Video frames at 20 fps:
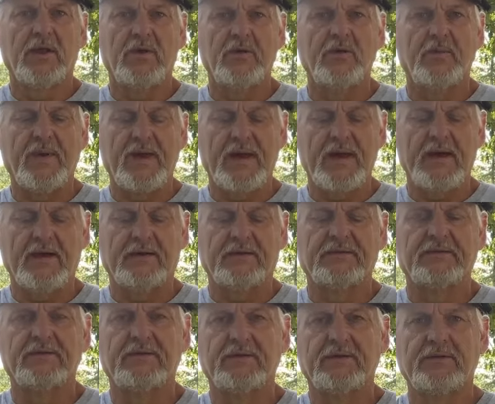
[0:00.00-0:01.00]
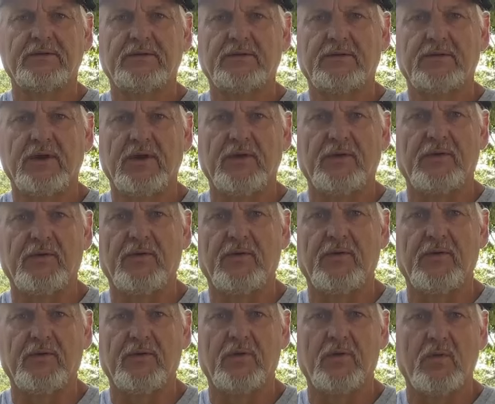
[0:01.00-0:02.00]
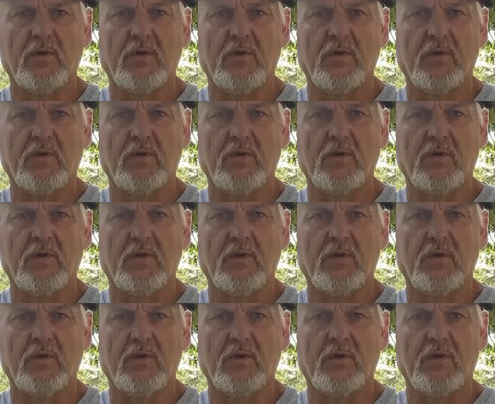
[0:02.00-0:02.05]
hoop house under the